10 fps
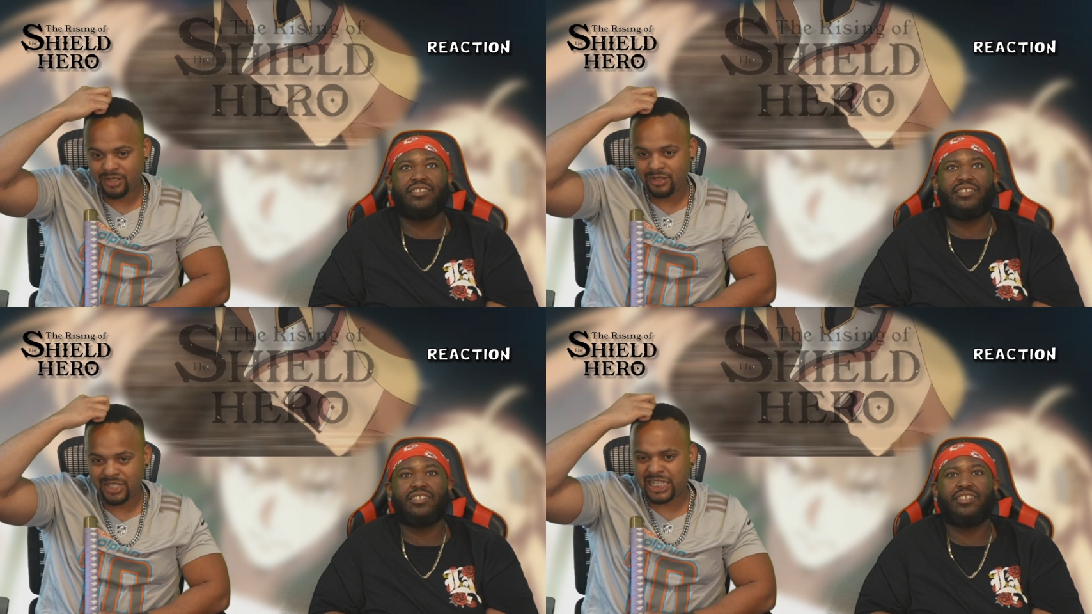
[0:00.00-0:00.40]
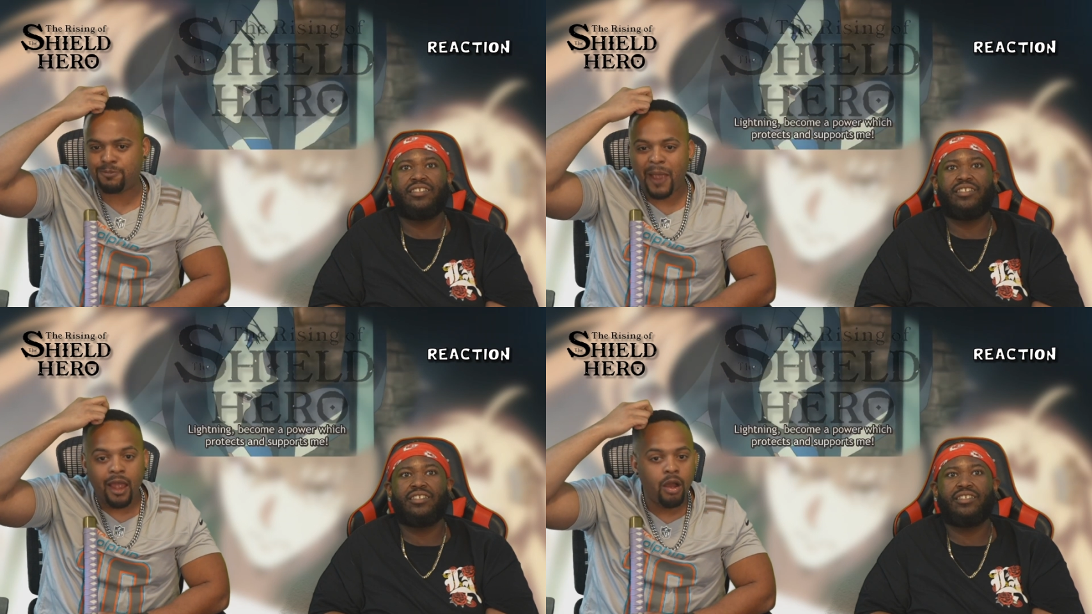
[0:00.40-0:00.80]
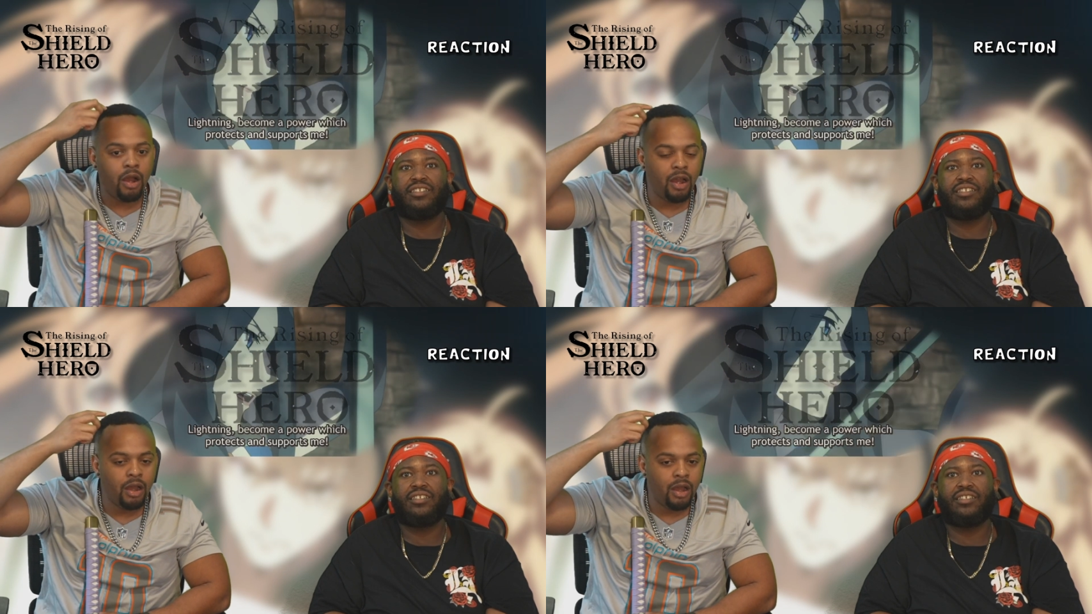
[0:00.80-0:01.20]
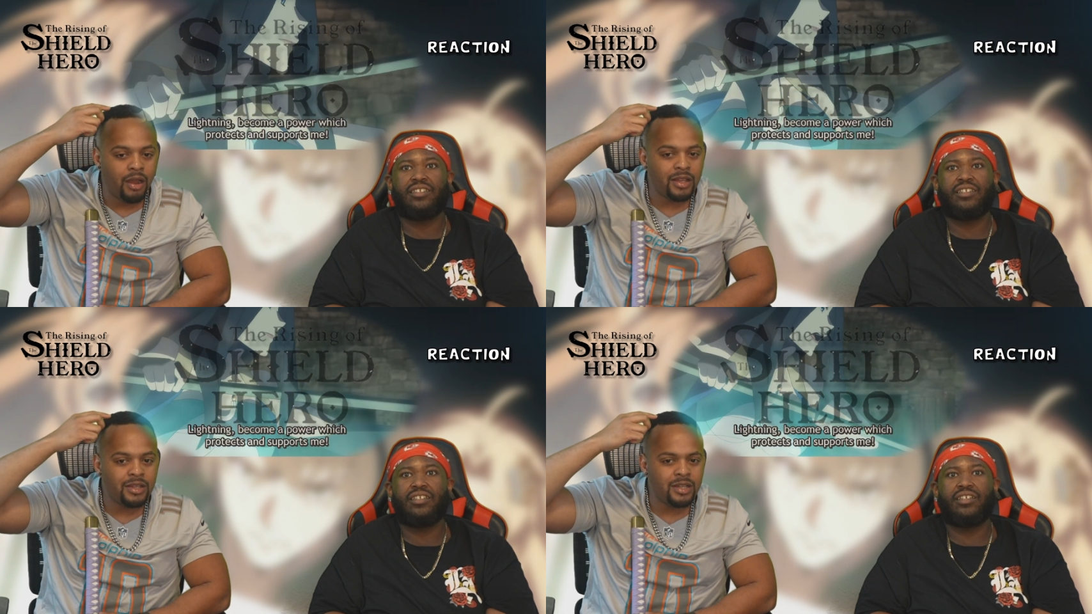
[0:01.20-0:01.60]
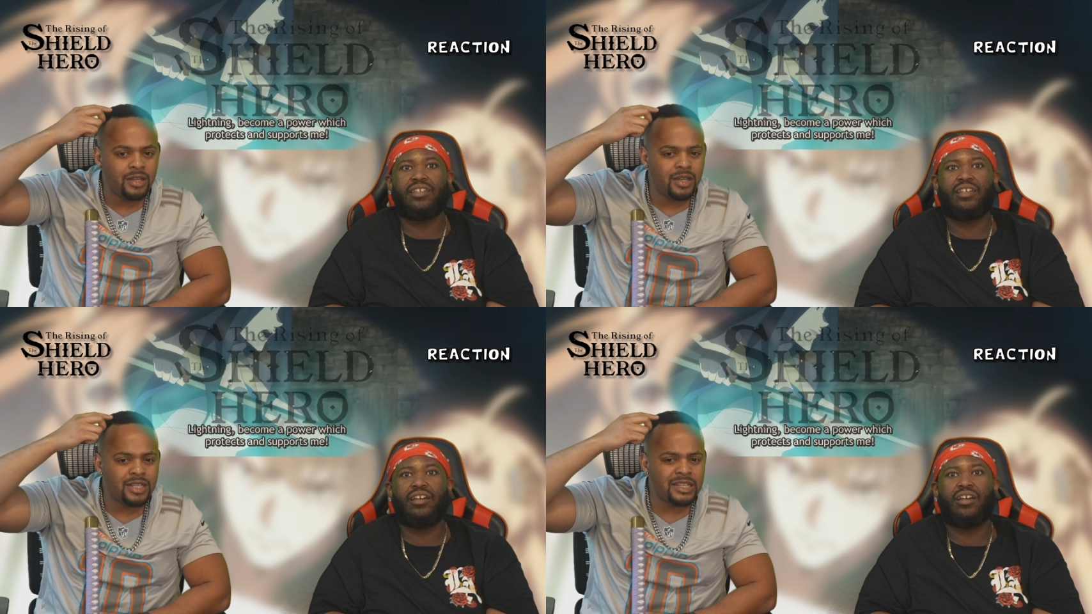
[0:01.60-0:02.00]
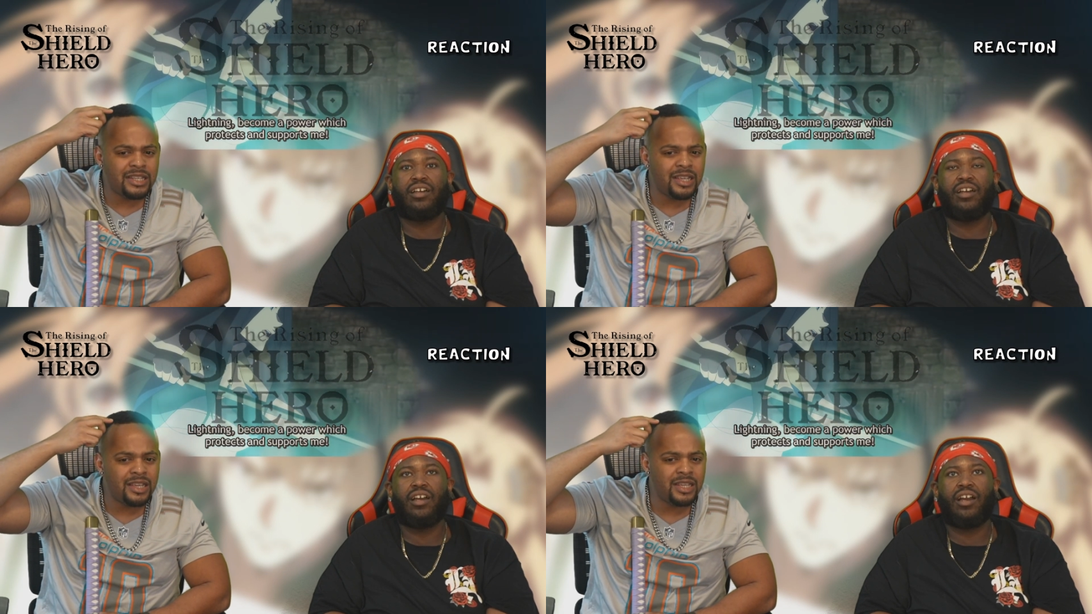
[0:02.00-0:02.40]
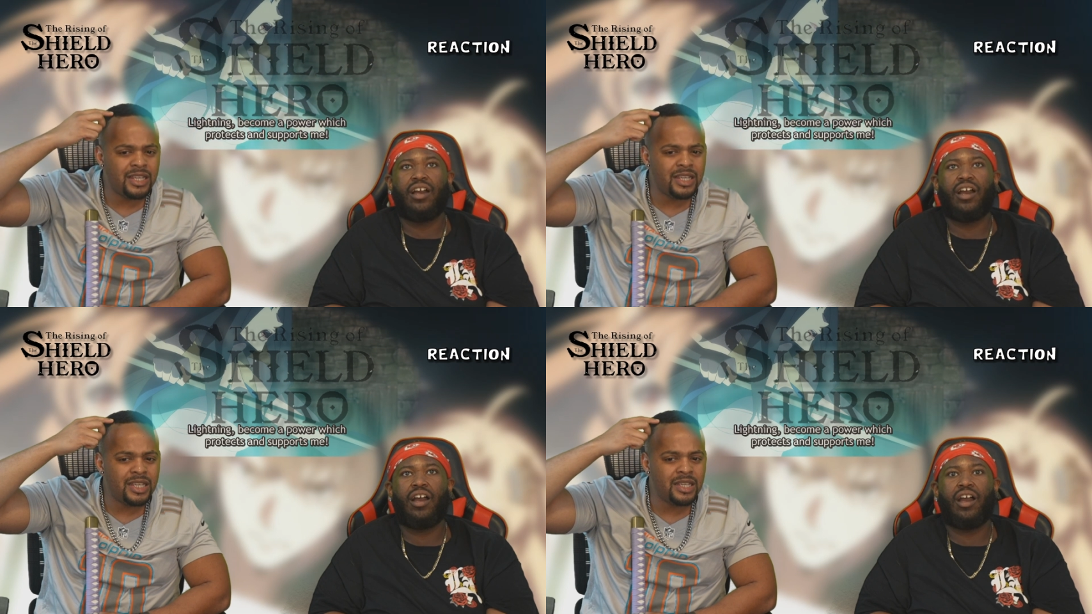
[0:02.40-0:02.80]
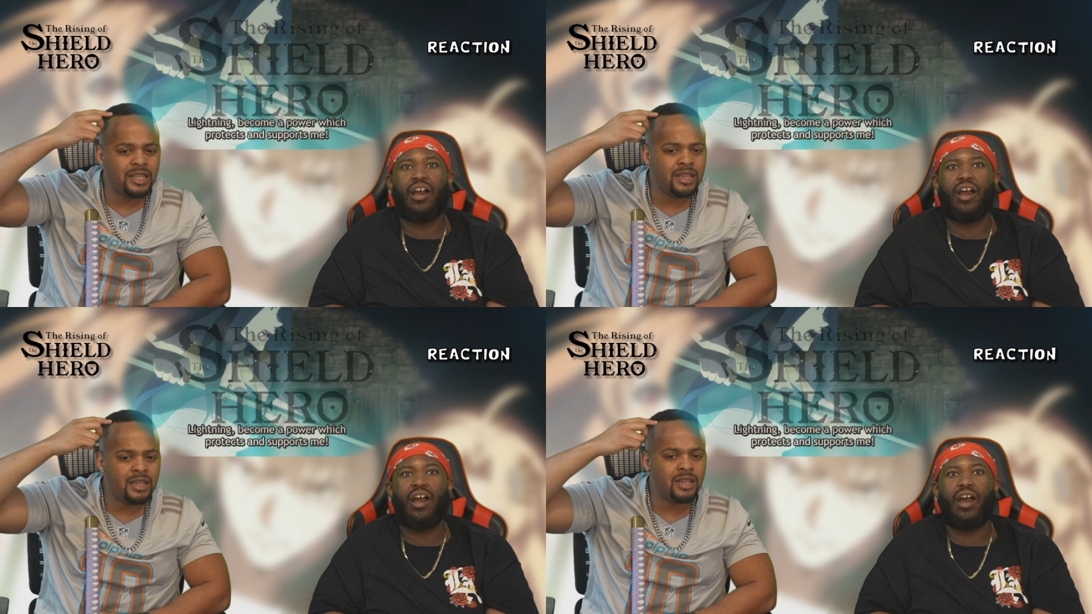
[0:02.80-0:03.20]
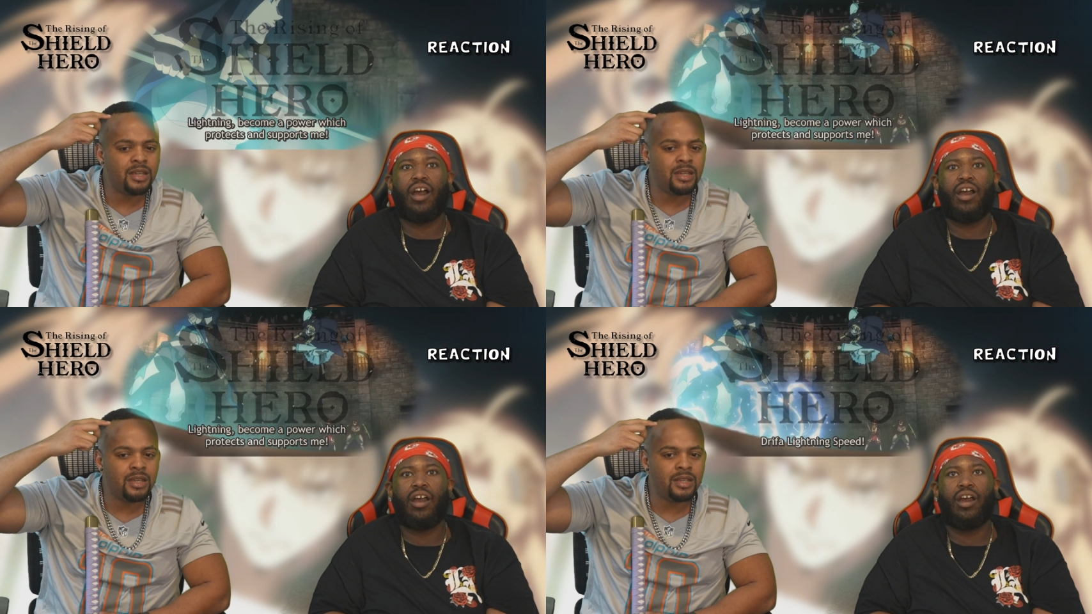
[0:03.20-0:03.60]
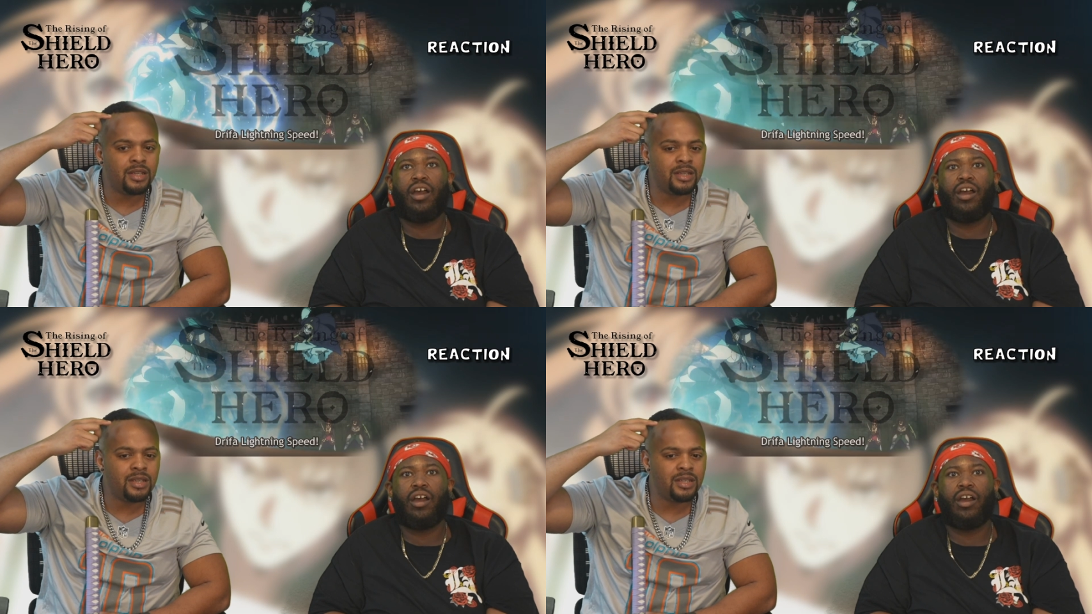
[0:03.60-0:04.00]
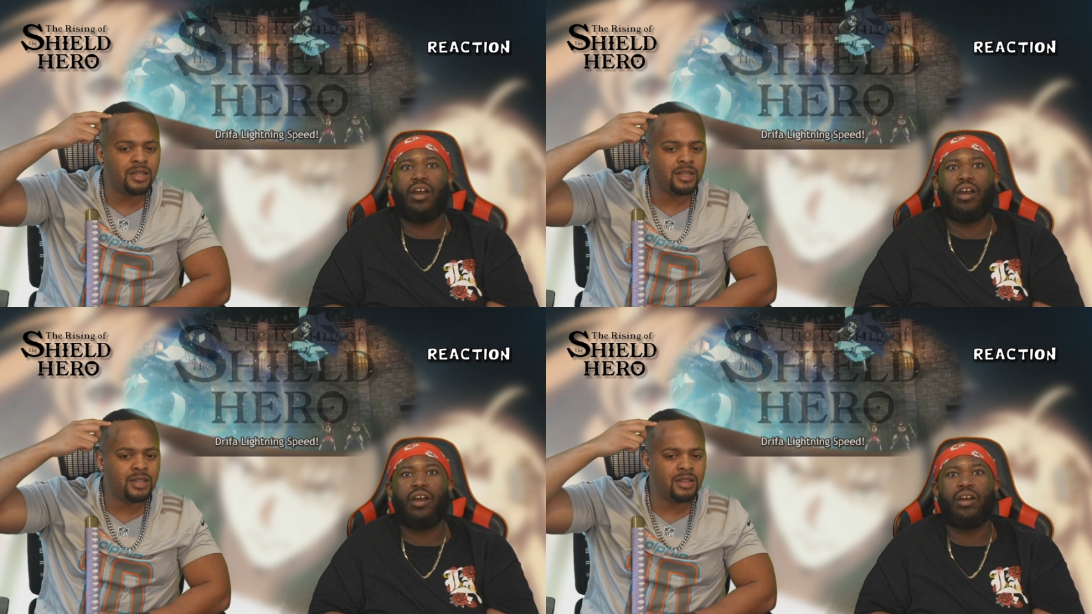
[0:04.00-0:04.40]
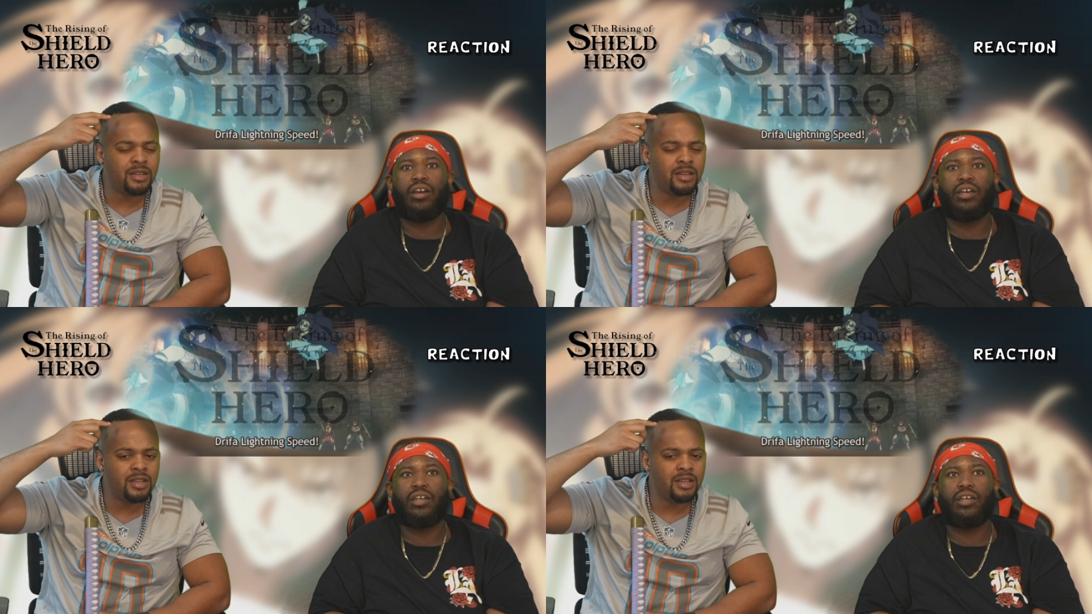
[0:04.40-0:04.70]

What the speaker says: [no speech]